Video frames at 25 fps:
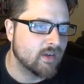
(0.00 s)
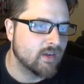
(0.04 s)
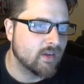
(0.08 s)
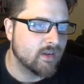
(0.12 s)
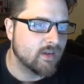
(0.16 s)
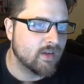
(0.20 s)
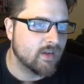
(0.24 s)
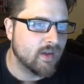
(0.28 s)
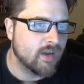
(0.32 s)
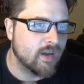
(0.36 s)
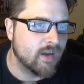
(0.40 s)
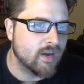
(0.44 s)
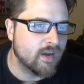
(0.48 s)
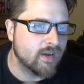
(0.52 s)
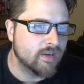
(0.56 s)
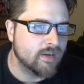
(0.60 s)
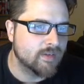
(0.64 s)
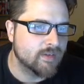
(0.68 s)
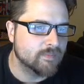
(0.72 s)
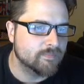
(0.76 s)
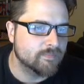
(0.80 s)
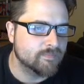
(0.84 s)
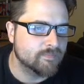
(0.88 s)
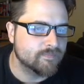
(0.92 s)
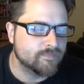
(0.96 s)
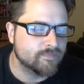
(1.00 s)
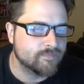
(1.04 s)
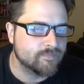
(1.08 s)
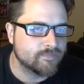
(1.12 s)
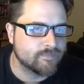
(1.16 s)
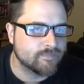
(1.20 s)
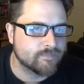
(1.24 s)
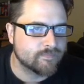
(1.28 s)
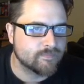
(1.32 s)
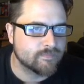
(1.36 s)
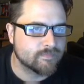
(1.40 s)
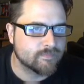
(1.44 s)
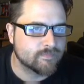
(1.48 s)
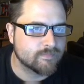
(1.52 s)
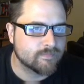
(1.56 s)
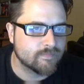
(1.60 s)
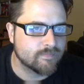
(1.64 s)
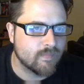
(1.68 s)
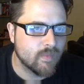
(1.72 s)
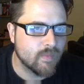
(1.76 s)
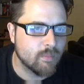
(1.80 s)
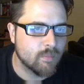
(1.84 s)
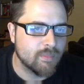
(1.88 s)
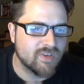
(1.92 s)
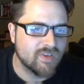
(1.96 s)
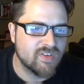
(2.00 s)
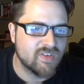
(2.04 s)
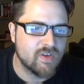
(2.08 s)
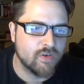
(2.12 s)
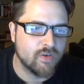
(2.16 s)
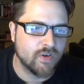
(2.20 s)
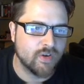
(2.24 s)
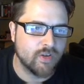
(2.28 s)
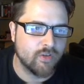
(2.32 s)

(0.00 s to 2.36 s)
um, material.